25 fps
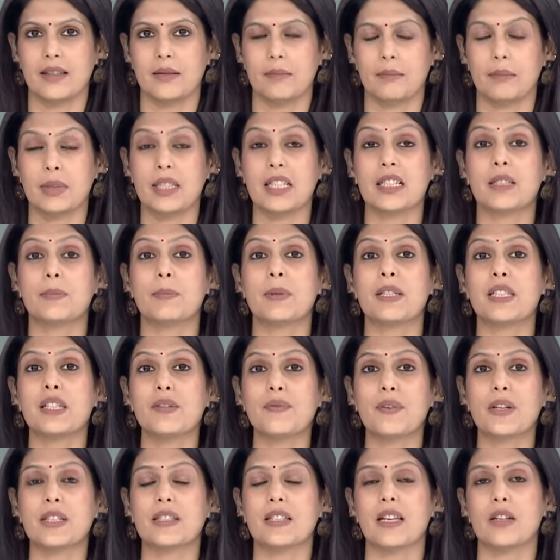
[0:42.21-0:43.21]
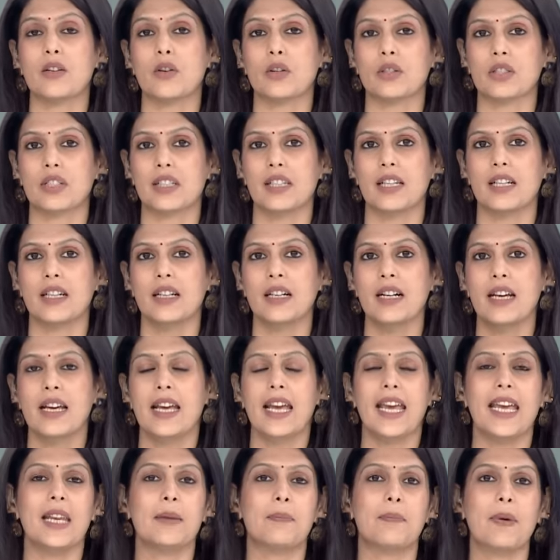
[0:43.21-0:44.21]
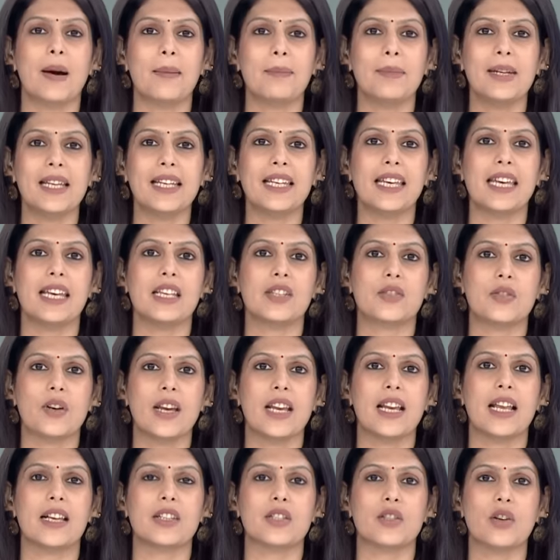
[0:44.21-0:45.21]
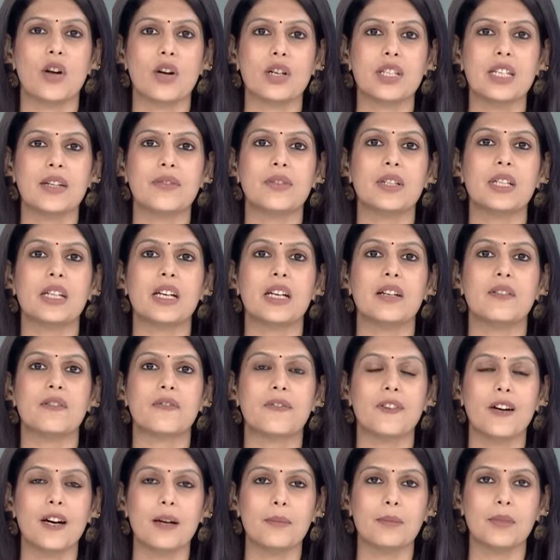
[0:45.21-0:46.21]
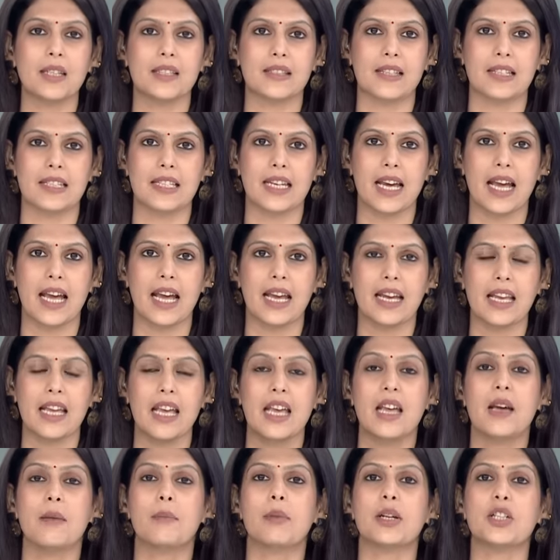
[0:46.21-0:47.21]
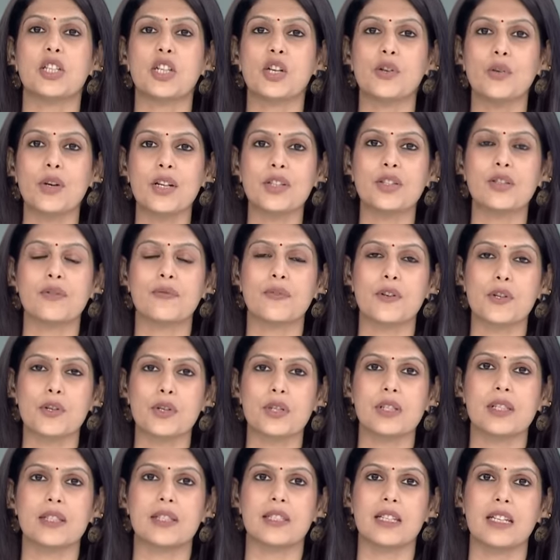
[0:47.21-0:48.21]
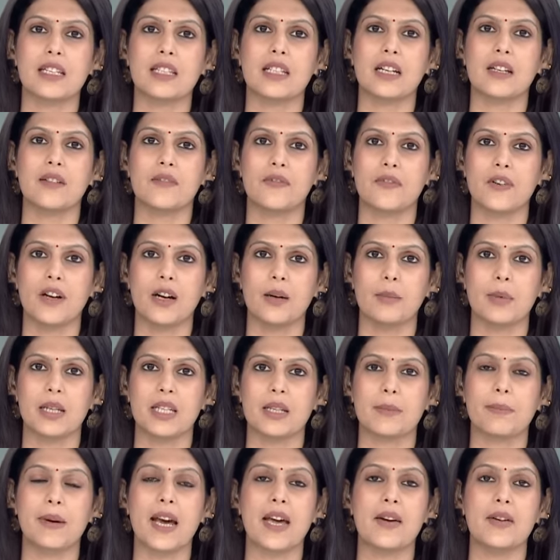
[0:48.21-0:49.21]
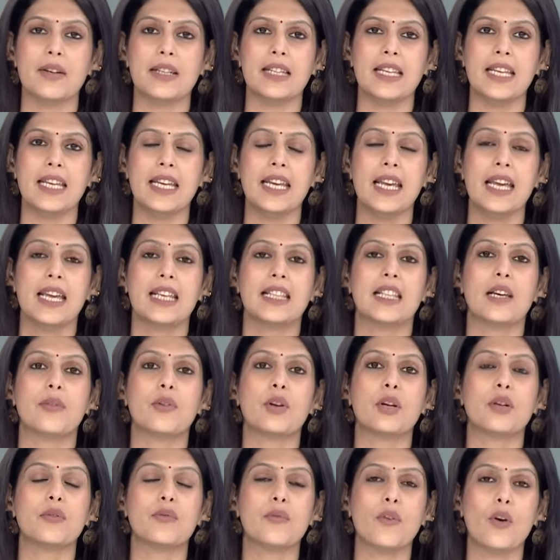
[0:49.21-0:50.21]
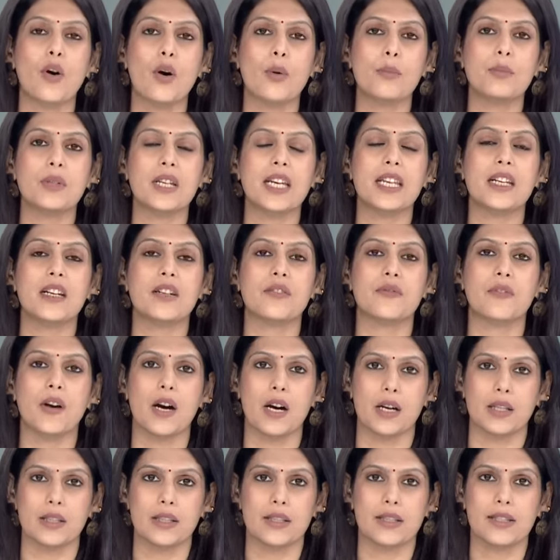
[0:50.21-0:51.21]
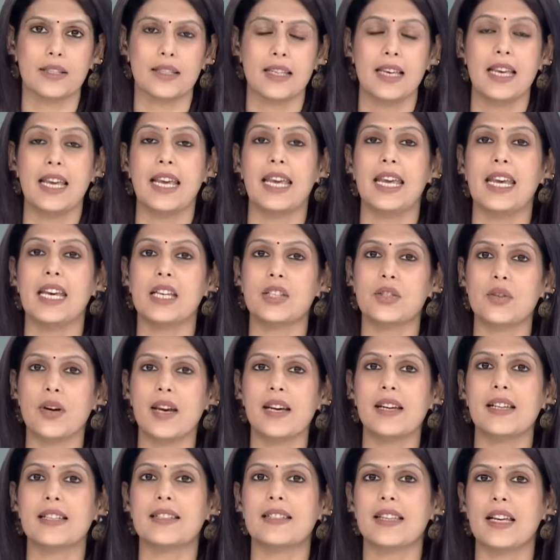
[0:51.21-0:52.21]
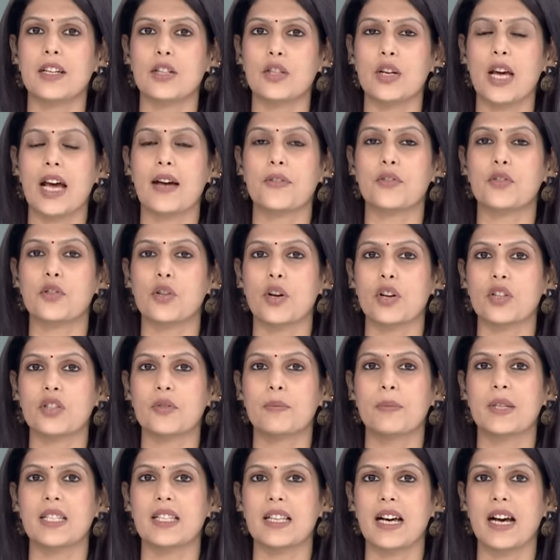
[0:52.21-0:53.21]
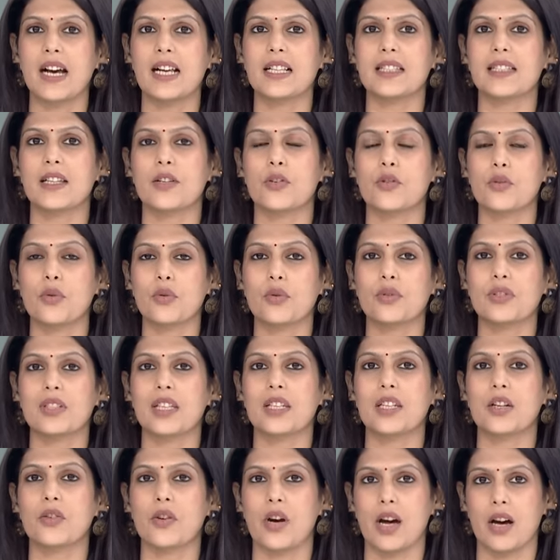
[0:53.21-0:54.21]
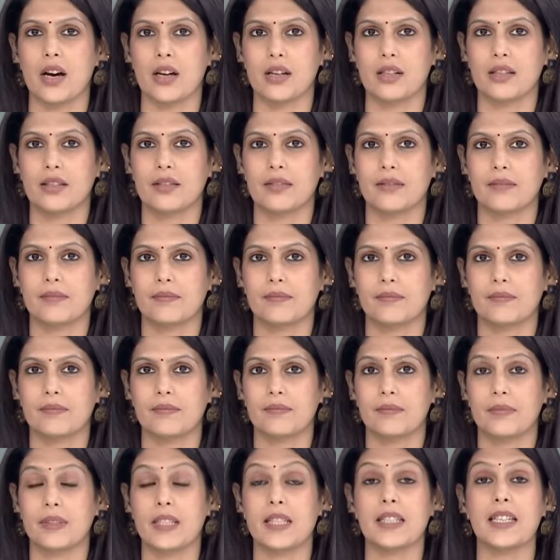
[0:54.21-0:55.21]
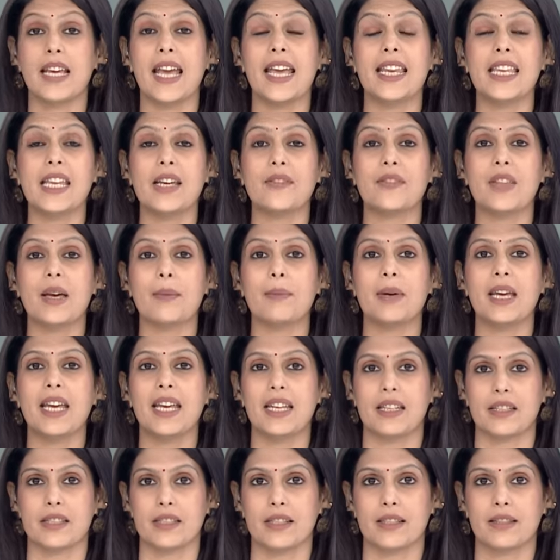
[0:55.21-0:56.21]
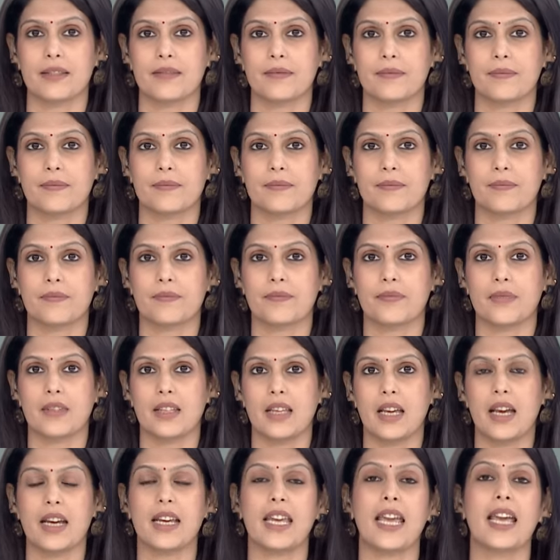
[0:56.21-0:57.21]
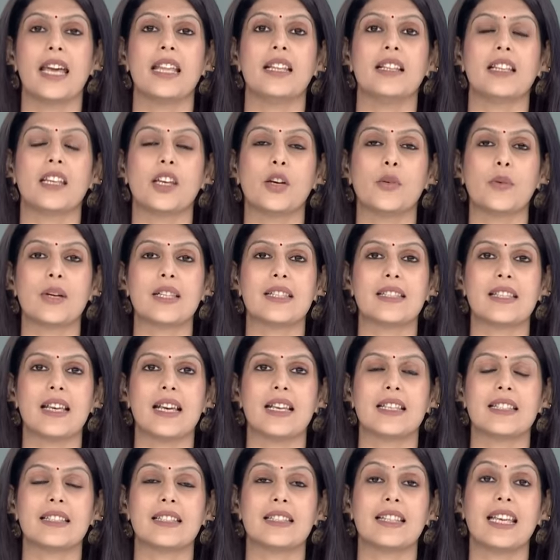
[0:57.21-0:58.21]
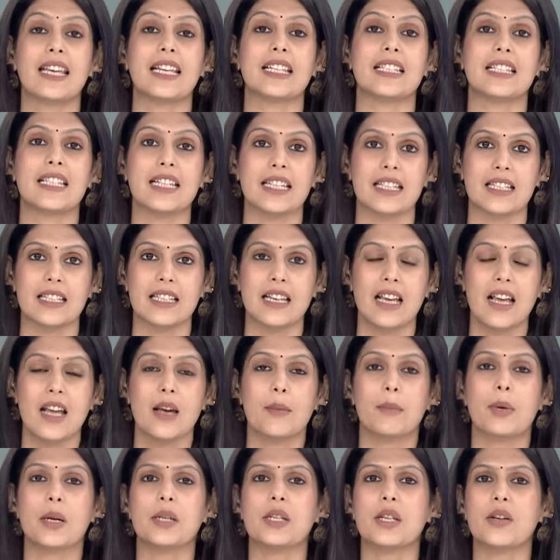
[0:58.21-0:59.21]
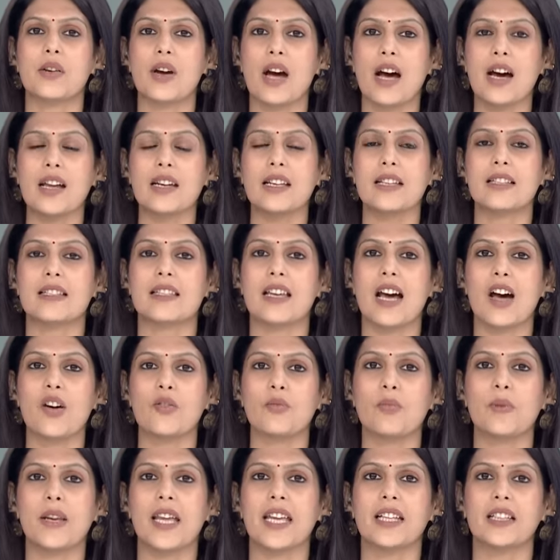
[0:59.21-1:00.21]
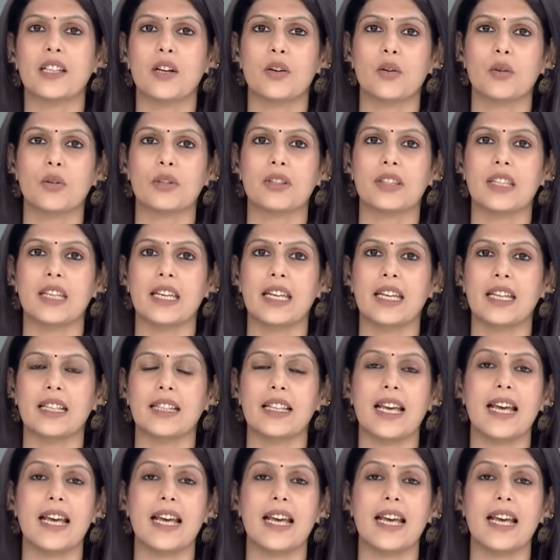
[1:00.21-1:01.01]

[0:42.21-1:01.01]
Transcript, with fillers: But the specifics are not clear. In public, Israel has not even confirmed this attack, but US officials did confirm it. Apparently, they were informed in advance. Israel is said to have shot missiles and drones at Iran. Did any of them hit? Again, the US says they did. But Iran is downplaying the whole thing.